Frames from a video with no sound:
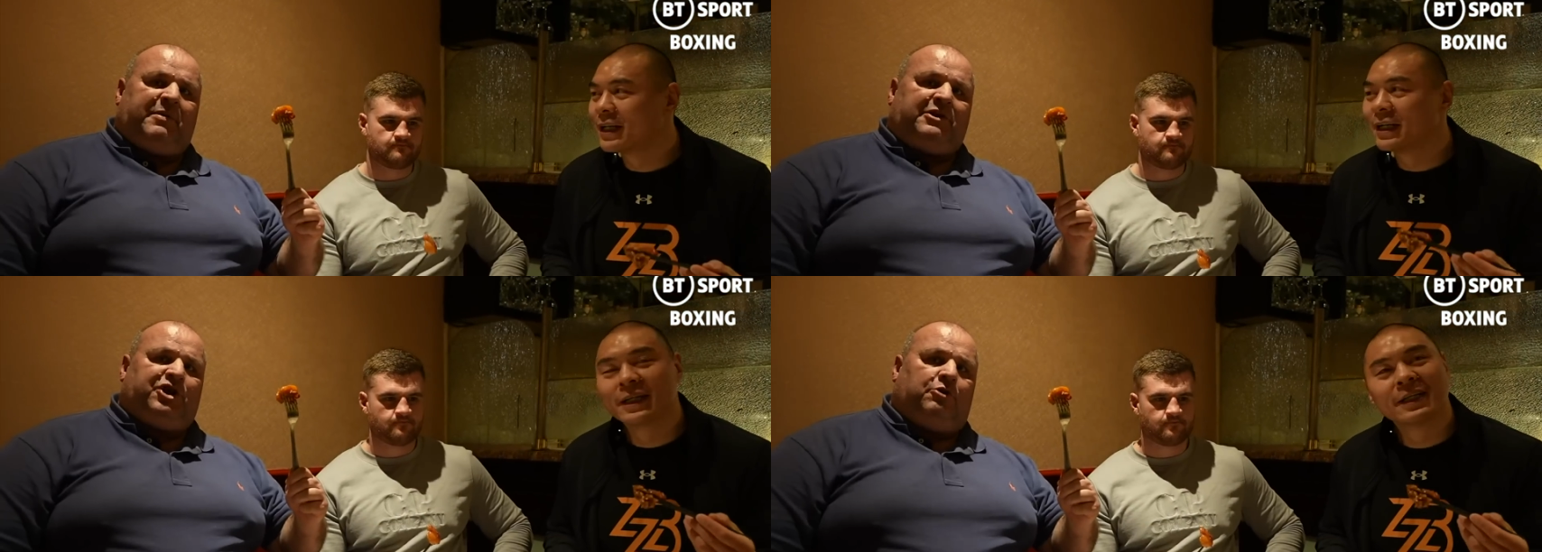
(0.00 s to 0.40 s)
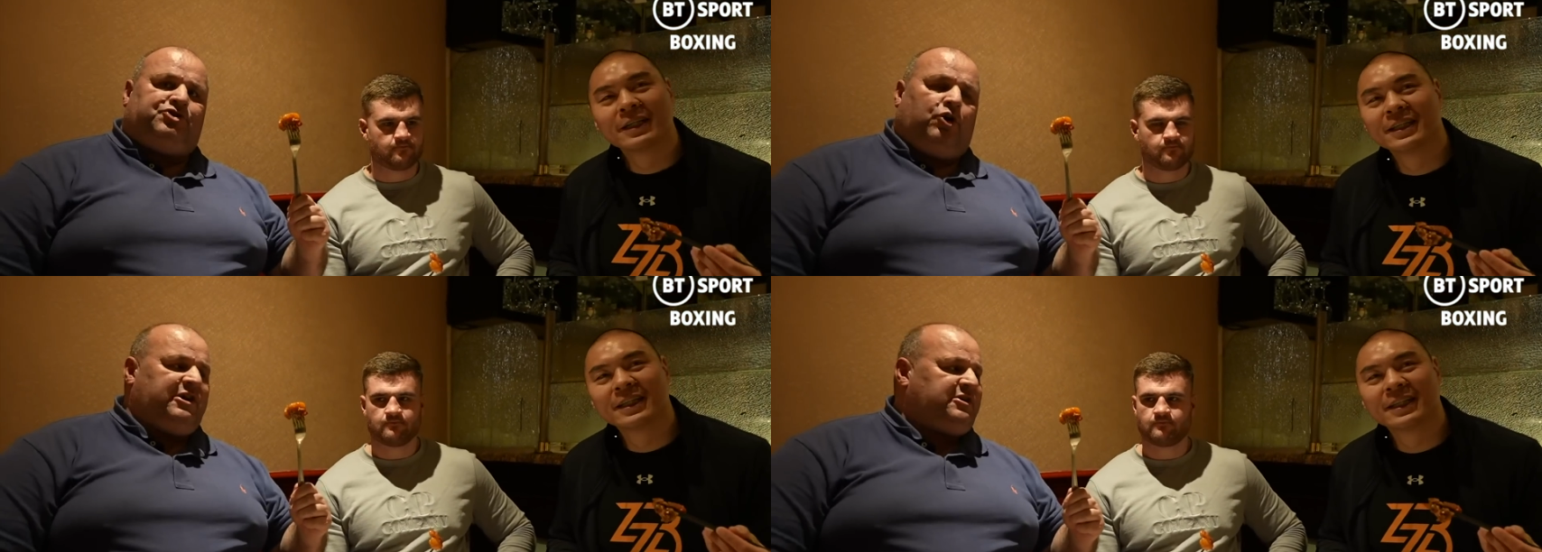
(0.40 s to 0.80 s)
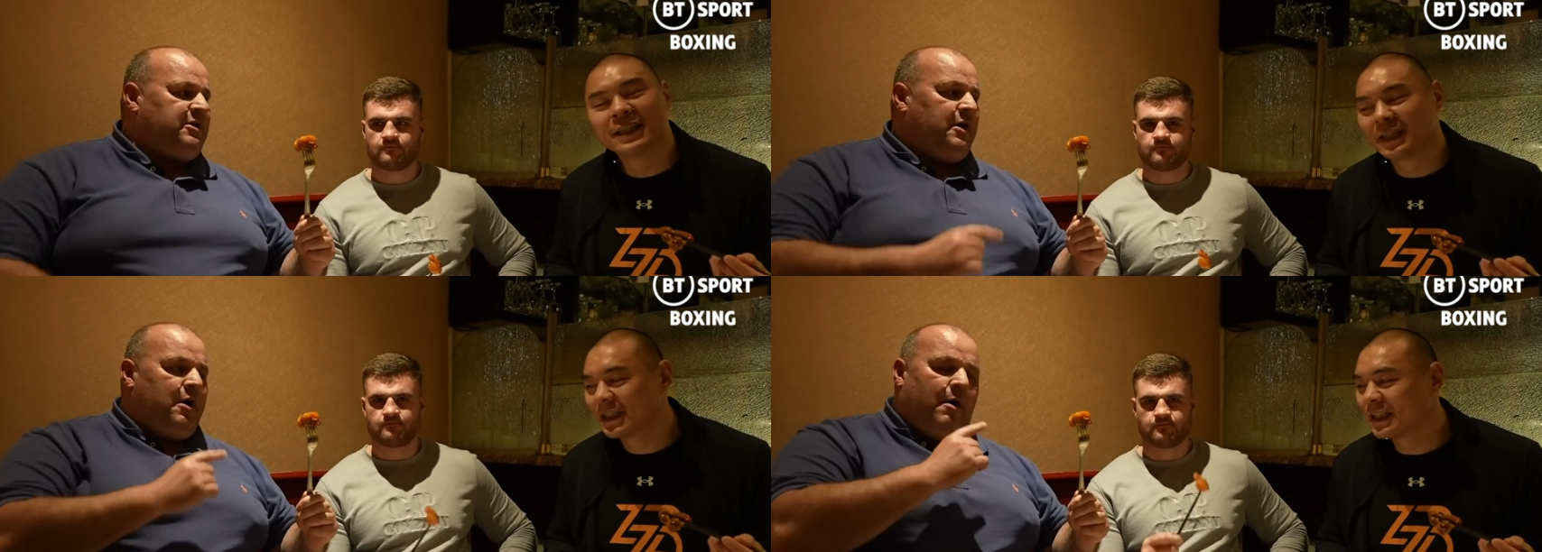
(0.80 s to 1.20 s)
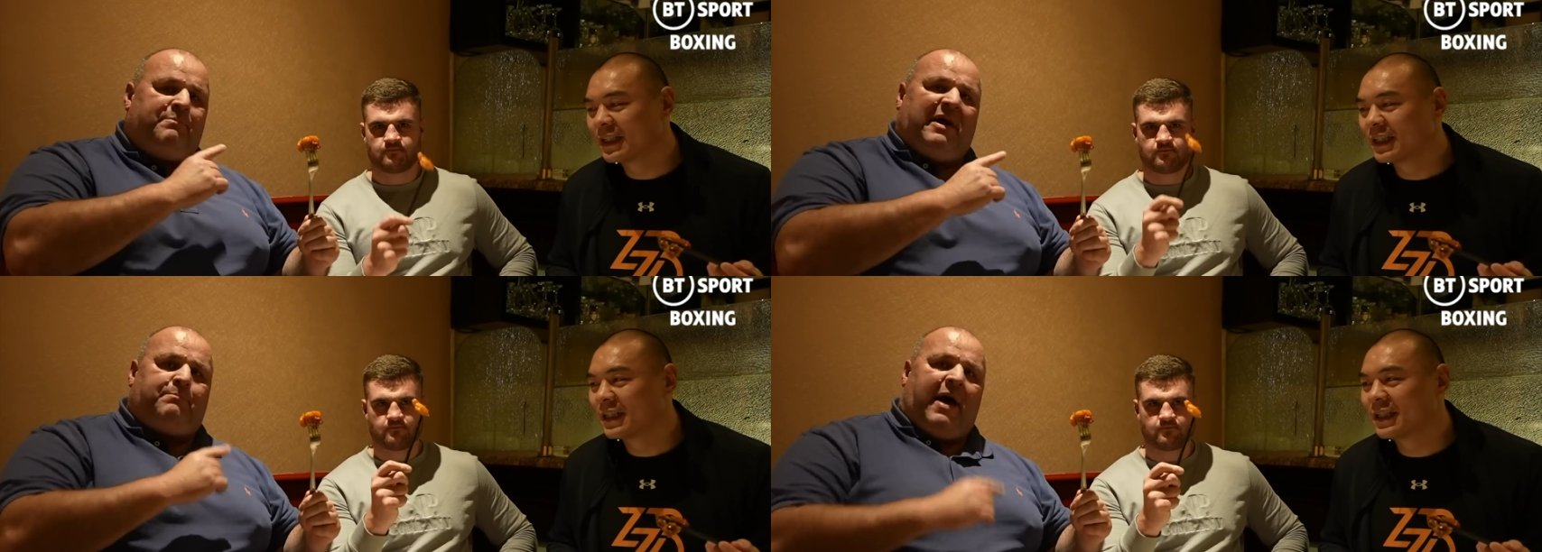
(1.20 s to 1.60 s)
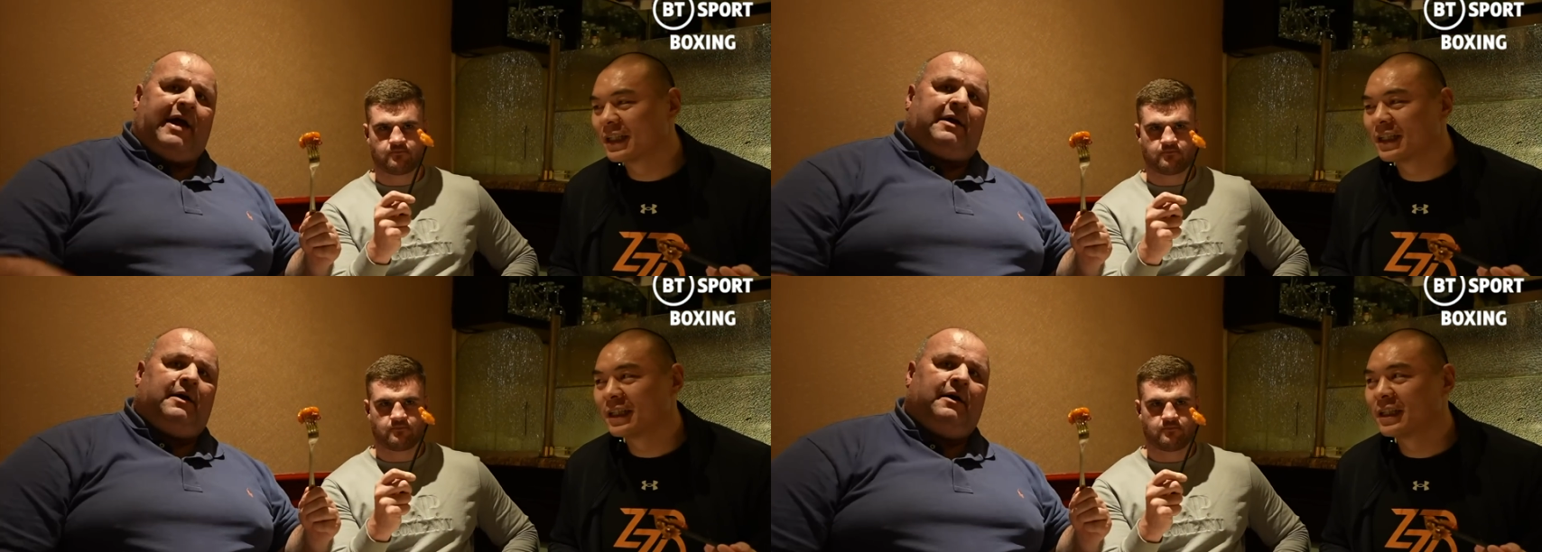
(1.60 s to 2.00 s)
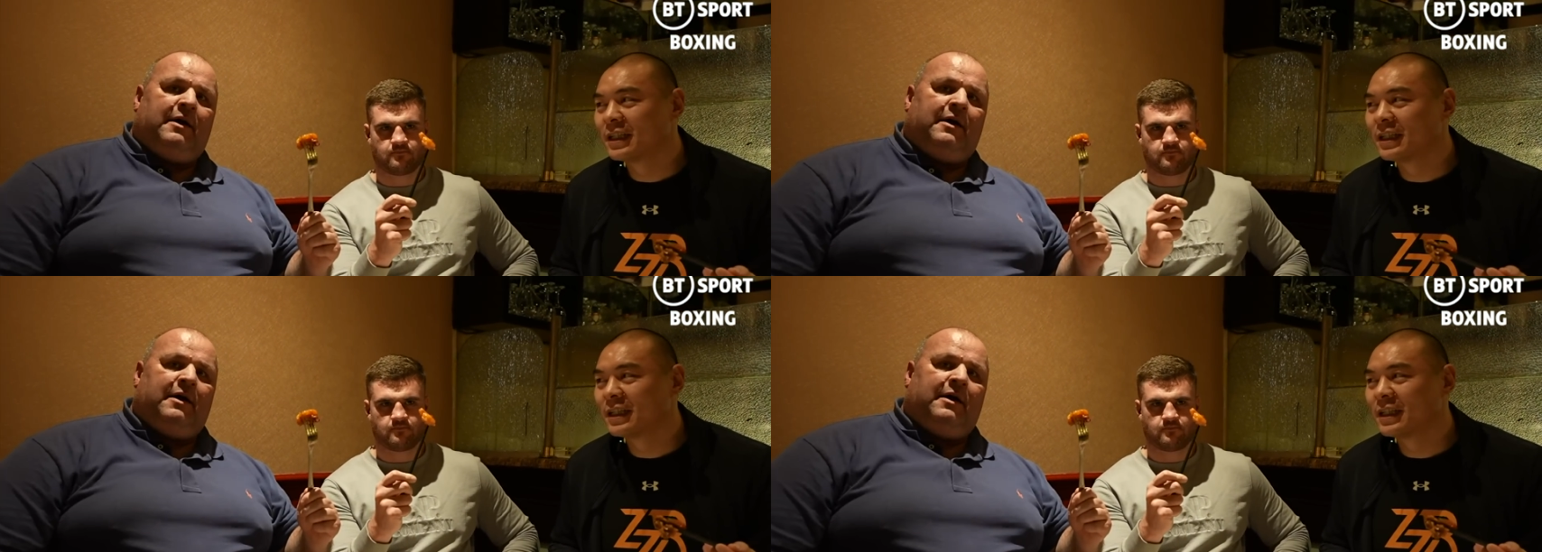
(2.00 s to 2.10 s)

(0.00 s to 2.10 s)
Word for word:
Speaker 1: Big Joe Joyce and Big Bang.